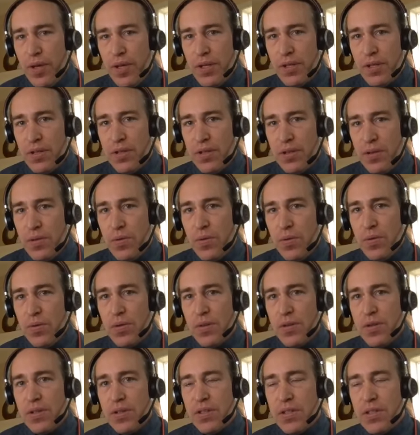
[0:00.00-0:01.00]
point
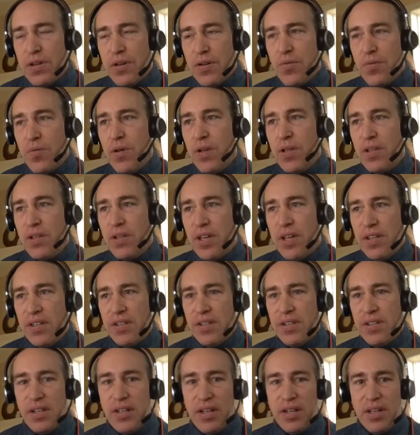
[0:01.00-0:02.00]
tools that are well
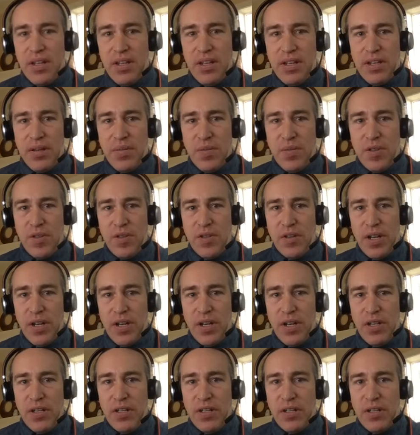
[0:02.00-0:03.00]
tested and
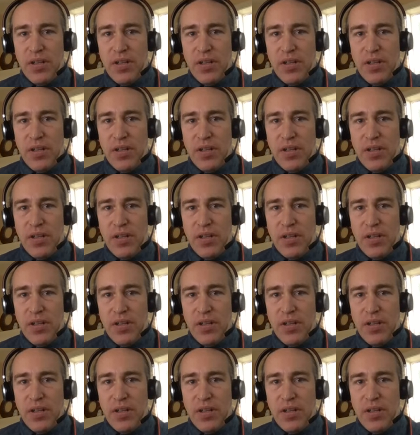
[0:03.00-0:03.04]
demonstrated